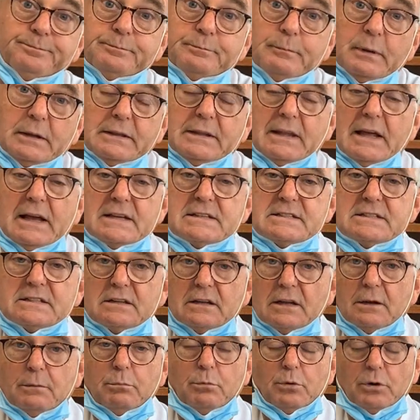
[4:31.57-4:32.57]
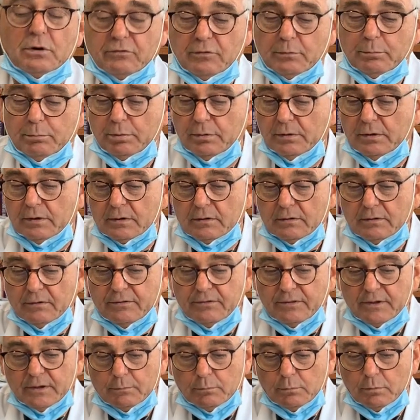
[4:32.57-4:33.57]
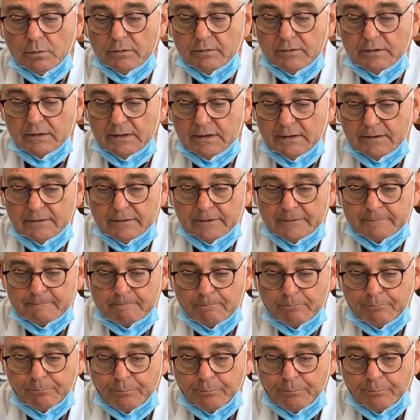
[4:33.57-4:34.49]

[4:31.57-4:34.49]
But that's more of a political thing more than anything.